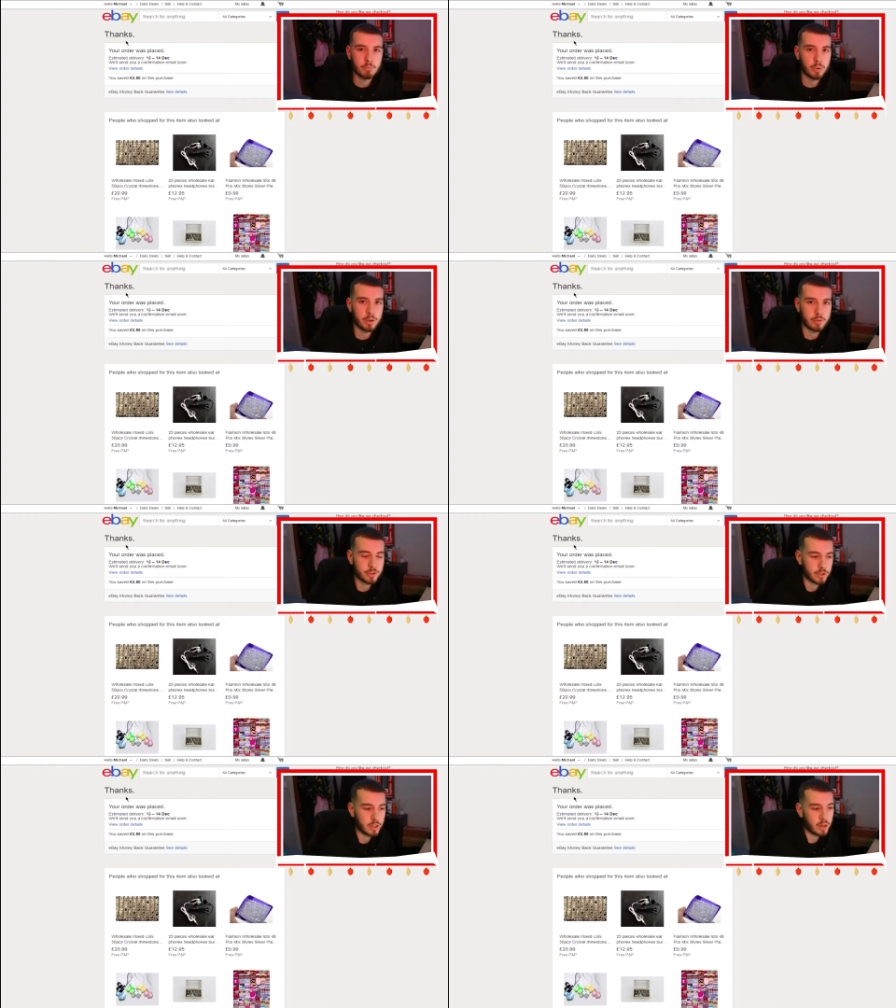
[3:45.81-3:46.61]
put it in the
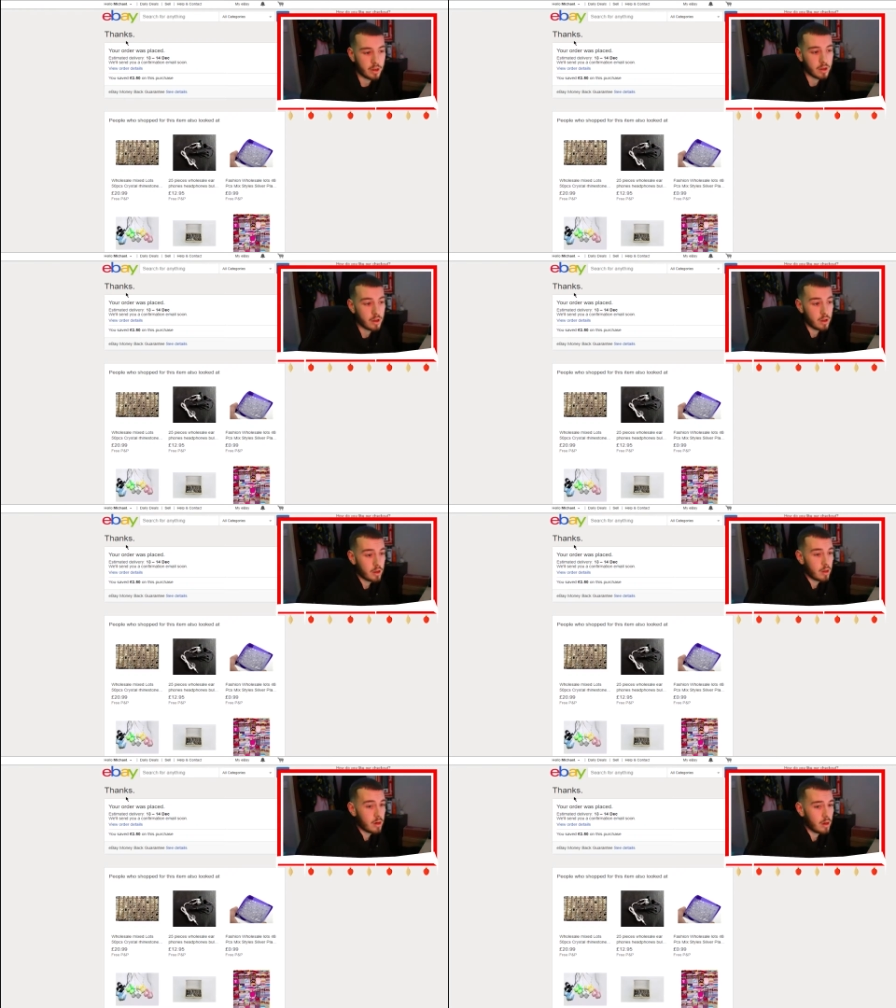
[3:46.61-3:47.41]
tree,
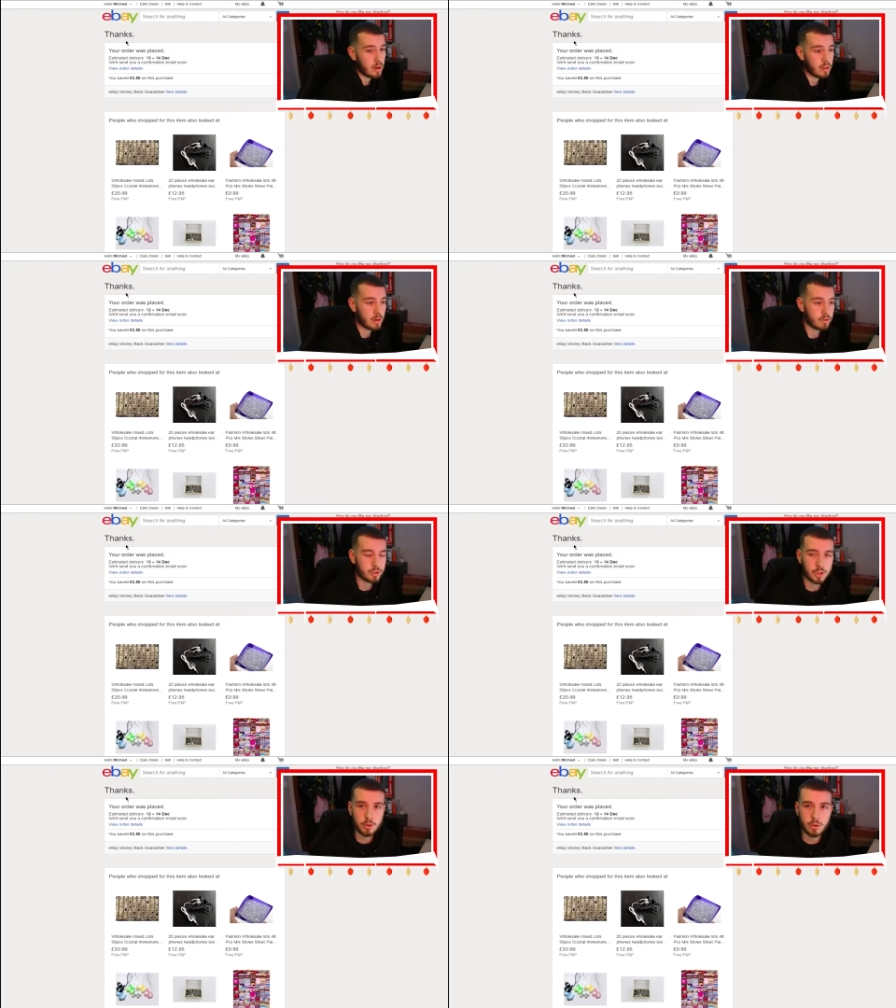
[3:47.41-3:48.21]
and then I'll
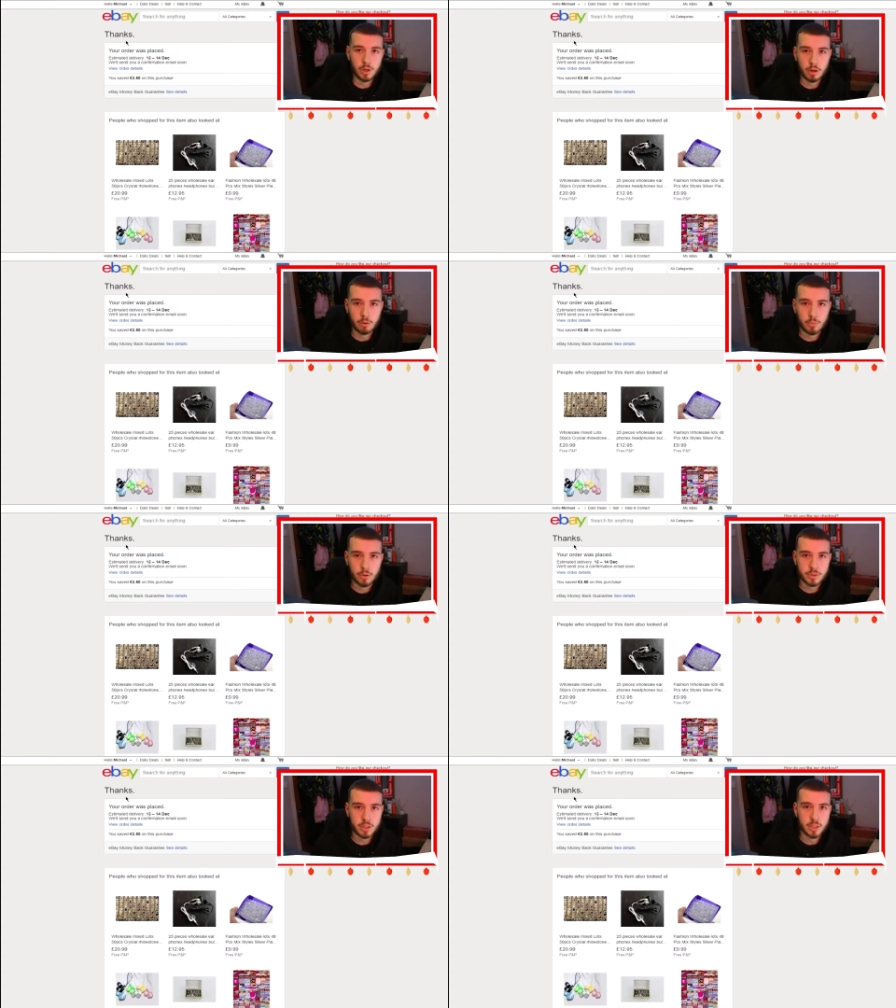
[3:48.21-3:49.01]
show you her
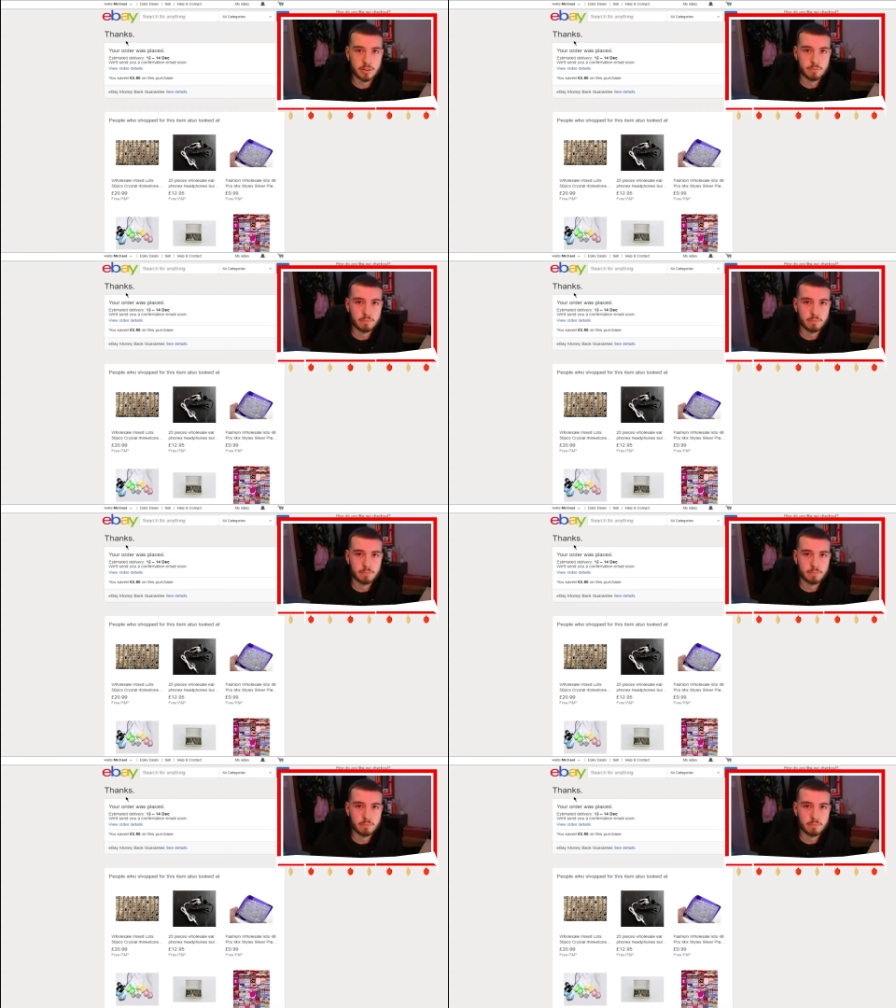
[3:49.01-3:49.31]
unboxing it.